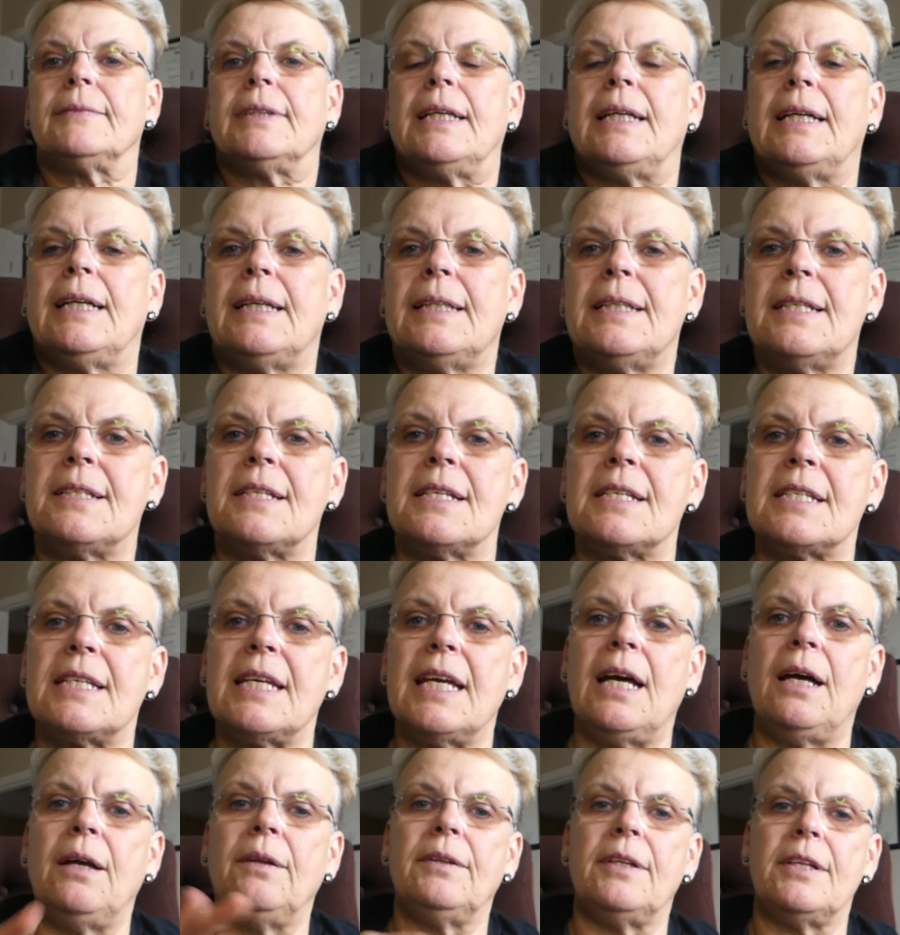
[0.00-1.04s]
There's a
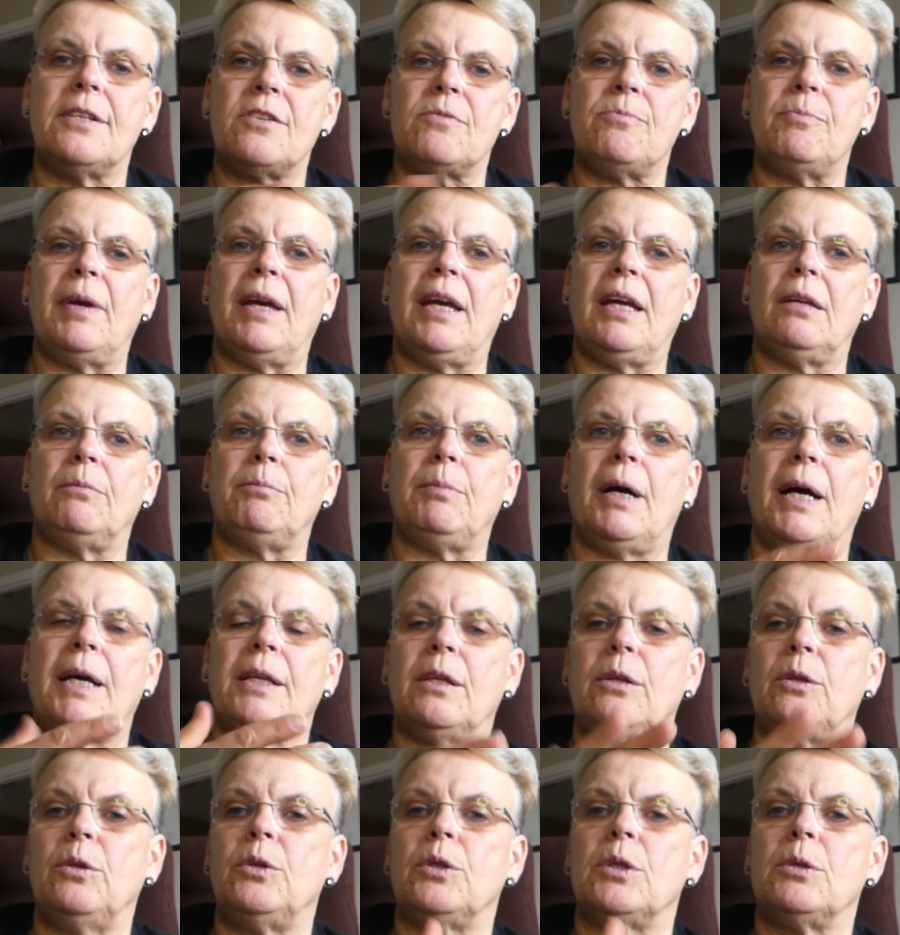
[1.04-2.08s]
sound that's made by
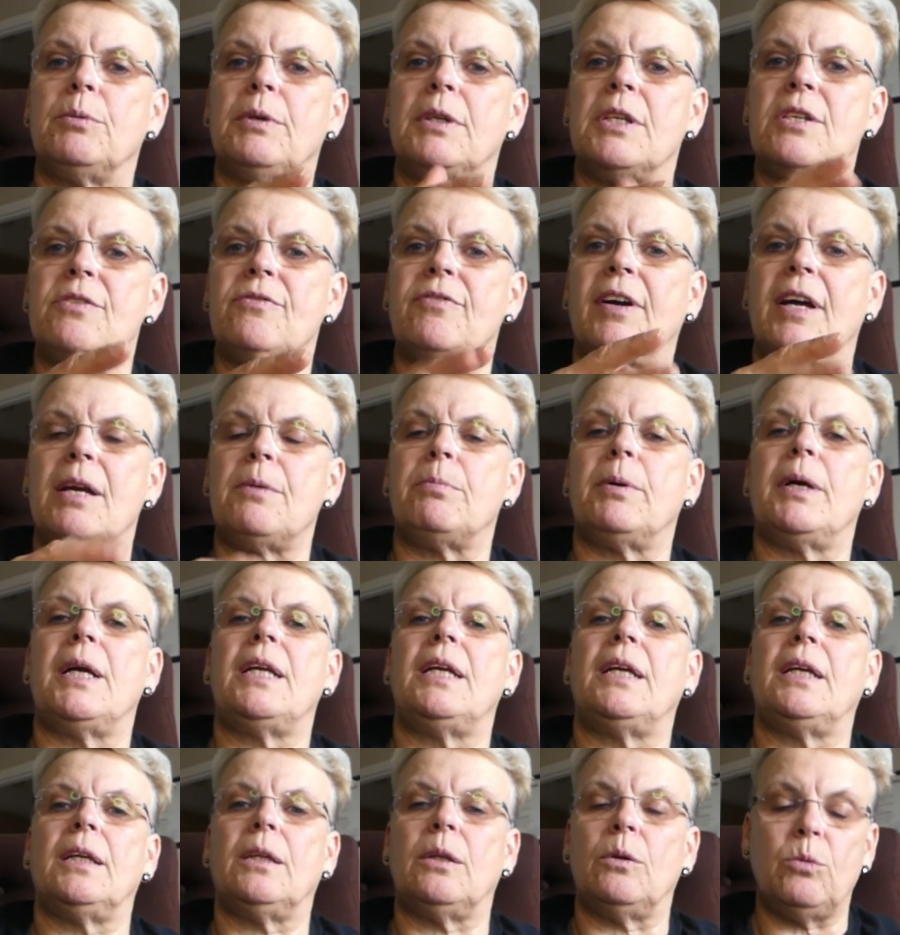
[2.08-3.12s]
the lure when it's
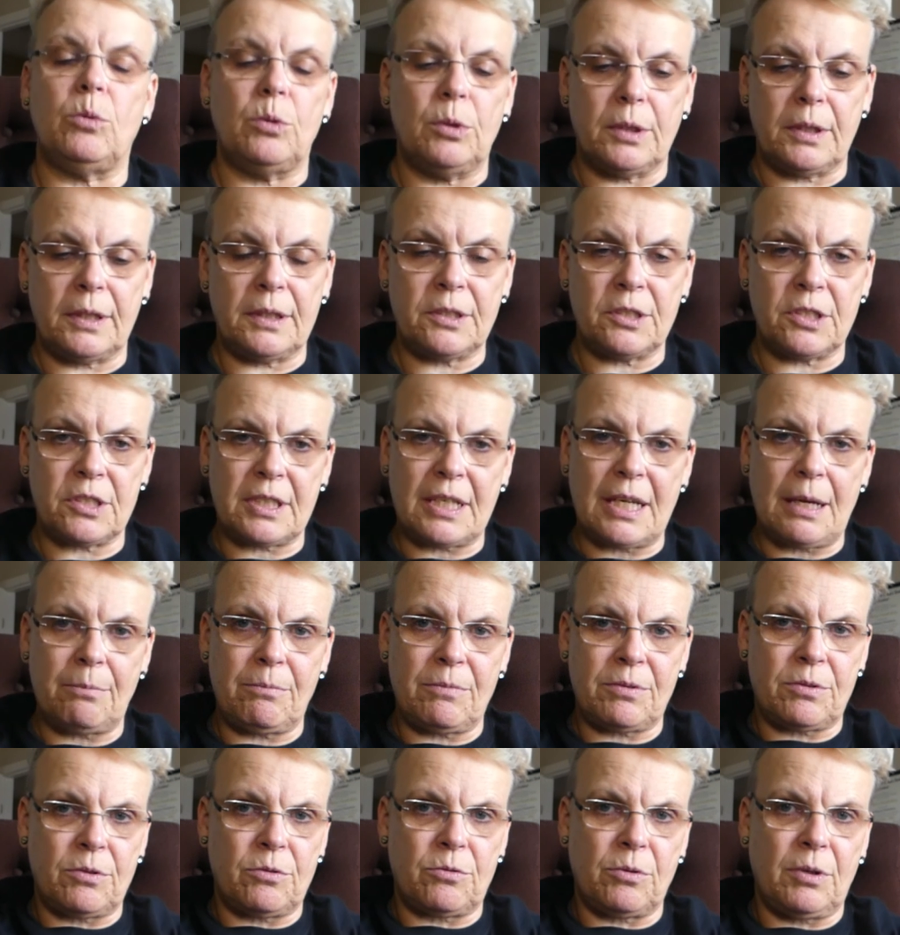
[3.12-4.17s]
vibrating in the water. It just
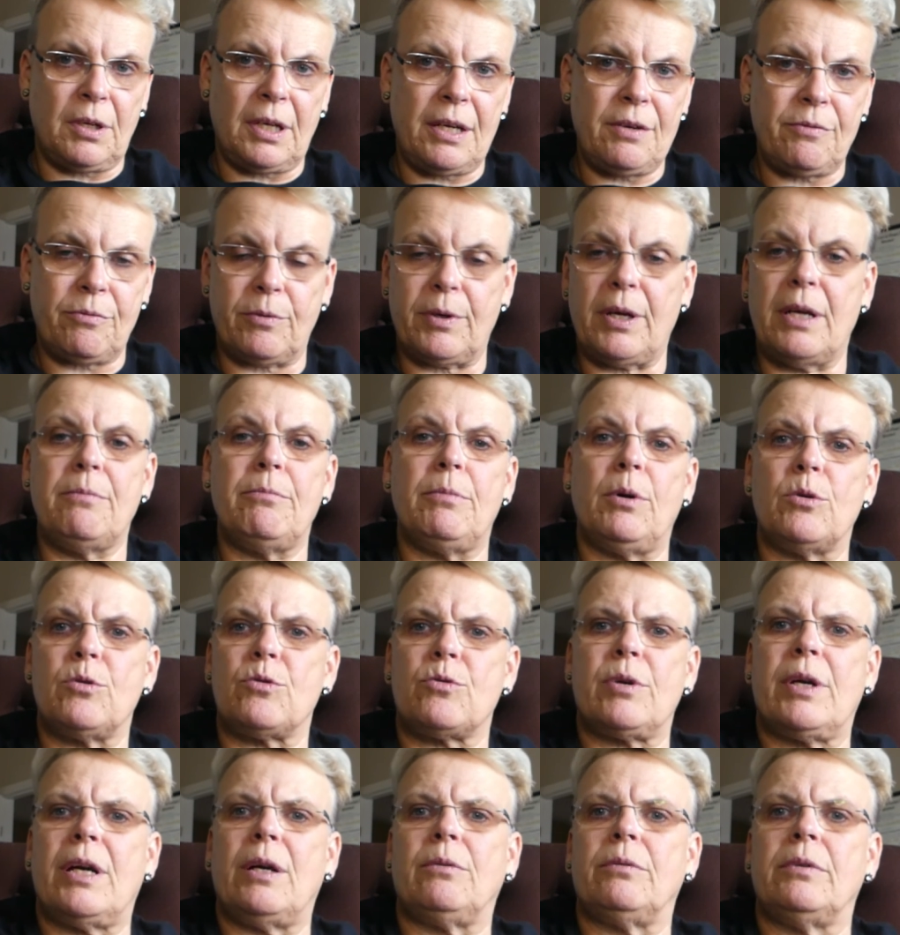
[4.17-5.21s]
happens to drive rainbow
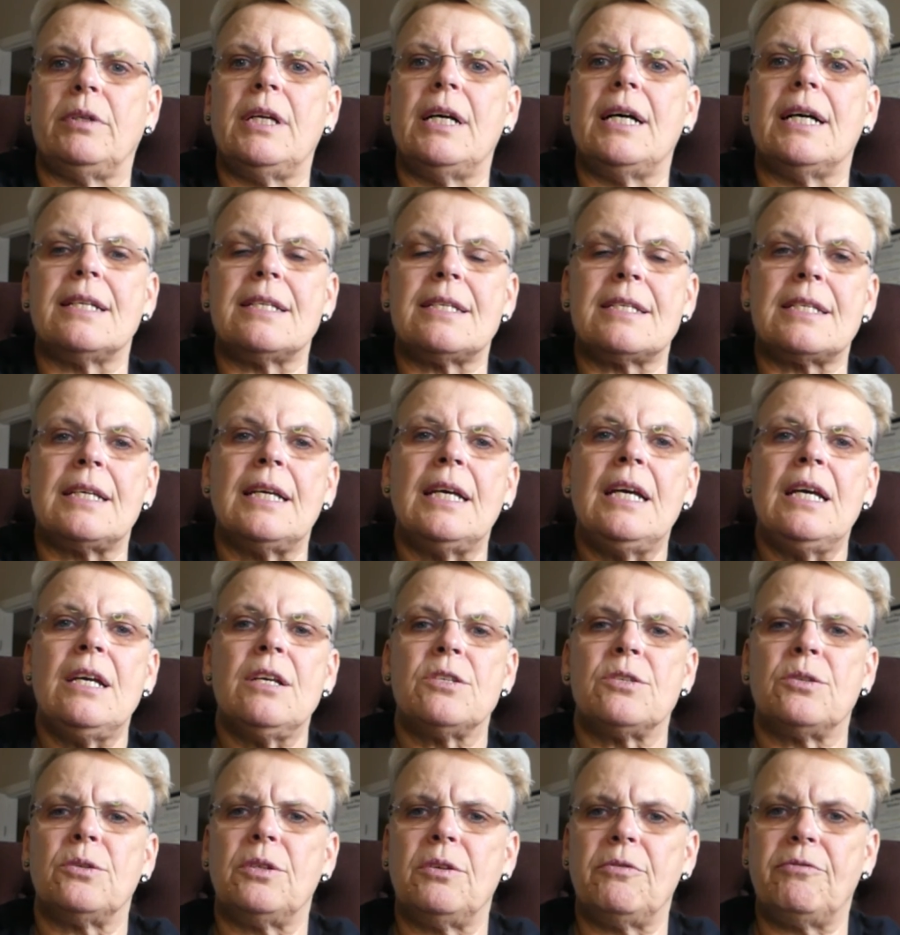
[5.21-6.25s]
trout nuts.
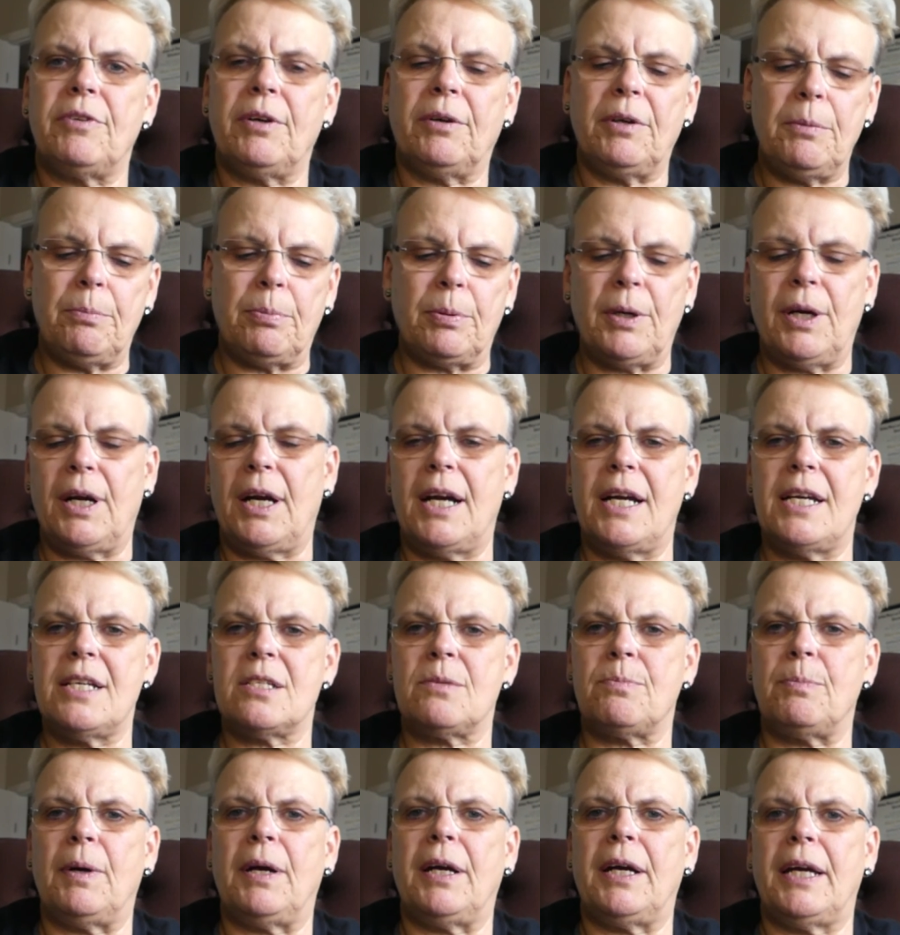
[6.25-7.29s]
So they're very
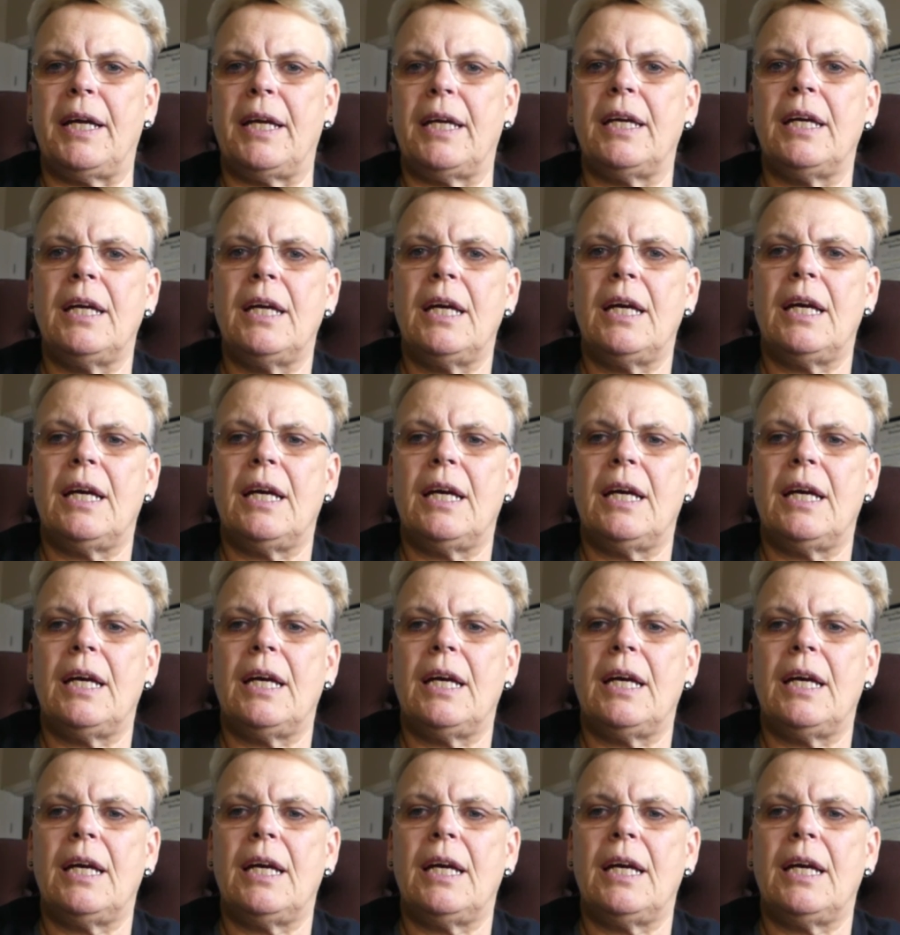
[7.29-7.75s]
prized by